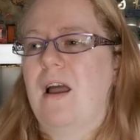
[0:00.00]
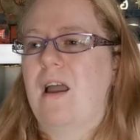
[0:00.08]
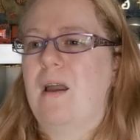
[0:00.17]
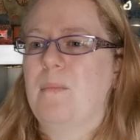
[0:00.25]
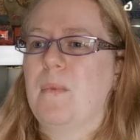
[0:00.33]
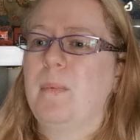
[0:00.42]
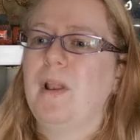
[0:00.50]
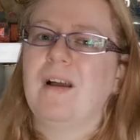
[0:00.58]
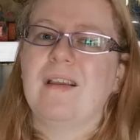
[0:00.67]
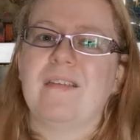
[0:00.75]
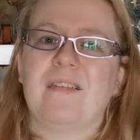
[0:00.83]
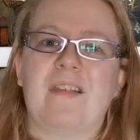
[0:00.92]
The
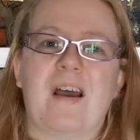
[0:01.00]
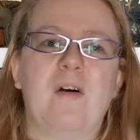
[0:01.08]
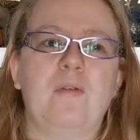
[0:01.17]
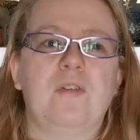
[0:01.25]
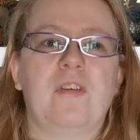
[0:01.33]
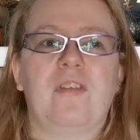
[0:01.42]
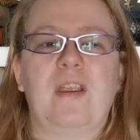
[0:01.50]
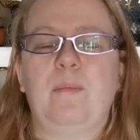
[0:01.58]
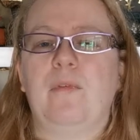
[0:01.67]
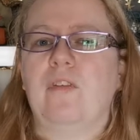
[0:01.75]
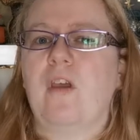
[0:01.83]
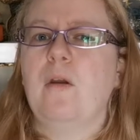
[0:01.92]
plot itself just
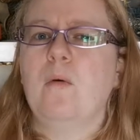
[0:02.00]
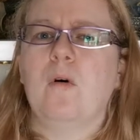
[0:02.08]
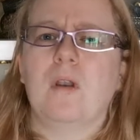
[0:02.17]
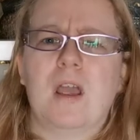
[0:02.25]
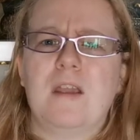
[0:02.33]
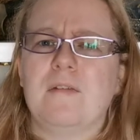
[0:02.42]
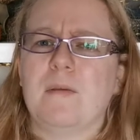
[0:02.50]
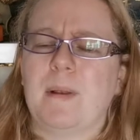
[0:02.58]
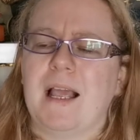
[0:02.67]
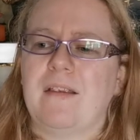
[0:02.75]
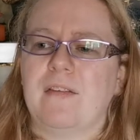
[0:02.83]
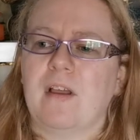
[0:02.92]
seemed so all over the
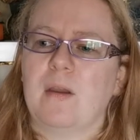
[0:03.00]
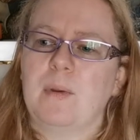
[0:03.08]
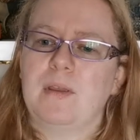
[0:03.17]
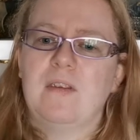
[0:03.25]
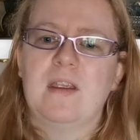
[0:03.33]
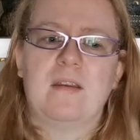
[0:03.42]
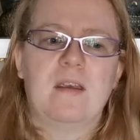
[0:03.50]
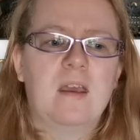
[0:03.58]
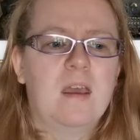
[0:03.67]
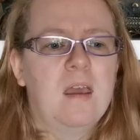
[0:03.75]
place. Like, we did